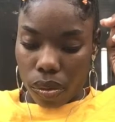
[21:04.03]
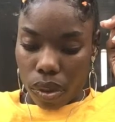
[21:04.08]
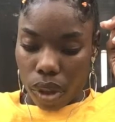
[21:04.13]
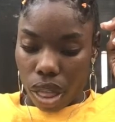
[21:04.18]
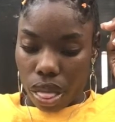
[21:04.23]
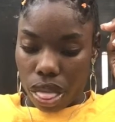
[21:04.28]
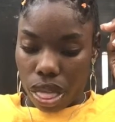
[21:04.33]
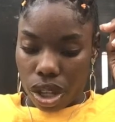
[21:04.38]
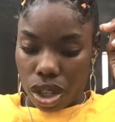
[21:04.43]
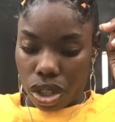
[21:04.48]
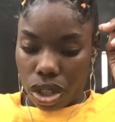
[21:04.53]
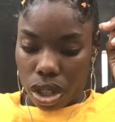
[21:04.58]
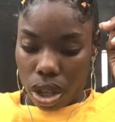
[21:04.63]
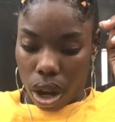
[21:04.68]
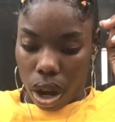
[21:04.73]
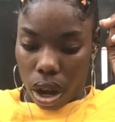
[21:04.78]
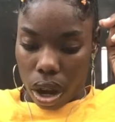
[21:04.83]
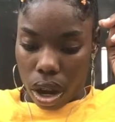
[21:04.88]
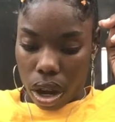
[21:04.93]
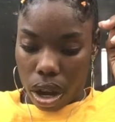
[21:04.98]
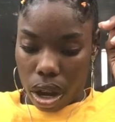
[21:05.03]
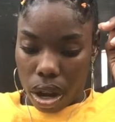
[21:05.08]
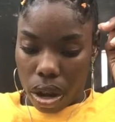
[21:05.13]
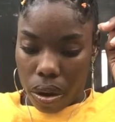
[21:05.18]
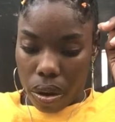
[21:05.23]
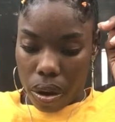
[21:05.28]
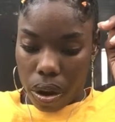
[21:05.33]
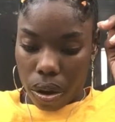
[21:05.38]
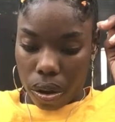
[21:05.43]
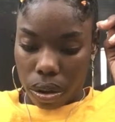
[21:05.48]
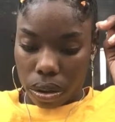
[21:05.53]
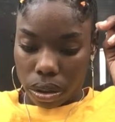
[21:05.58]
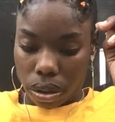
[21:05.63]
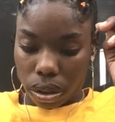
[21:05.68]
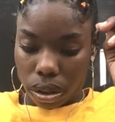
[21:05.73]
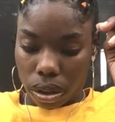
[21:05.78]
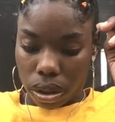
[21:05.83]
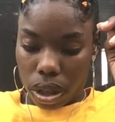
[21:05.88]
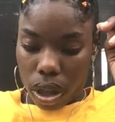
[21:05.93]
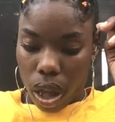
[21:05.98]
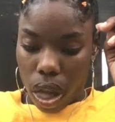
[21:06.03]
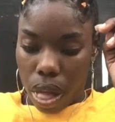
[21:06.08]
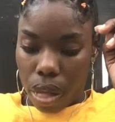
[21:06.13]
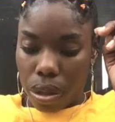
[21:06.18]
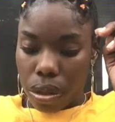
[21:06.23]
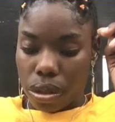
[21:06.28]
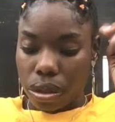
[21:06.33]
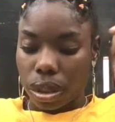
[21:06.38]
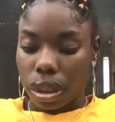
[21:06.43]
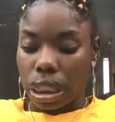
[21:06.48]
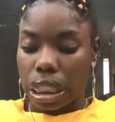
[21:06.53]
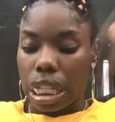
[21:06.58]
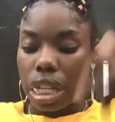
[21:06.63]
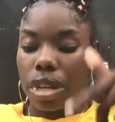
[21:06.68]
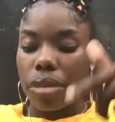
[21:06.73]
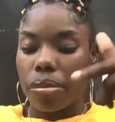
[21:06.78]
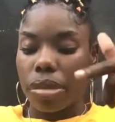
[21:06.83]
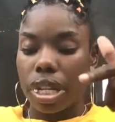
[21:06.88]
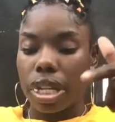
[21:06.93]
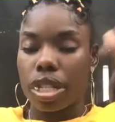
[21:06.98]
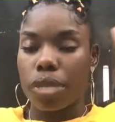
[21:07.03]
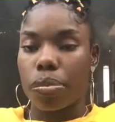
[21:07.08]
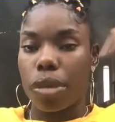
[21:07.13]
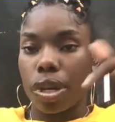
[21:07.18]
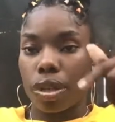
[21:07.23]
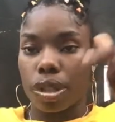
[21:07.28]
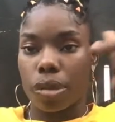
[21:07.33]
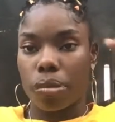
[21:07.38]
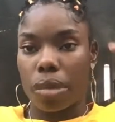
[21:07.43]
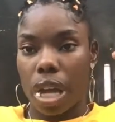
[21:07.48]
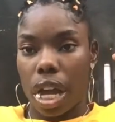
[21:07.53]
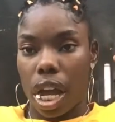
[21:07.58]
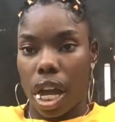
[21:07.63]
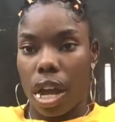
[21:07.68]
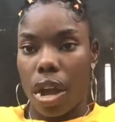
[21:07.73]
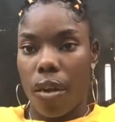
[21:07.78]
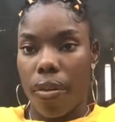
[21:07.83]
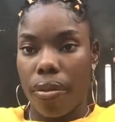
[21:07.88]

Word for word: the song Little Mix Bounce Back.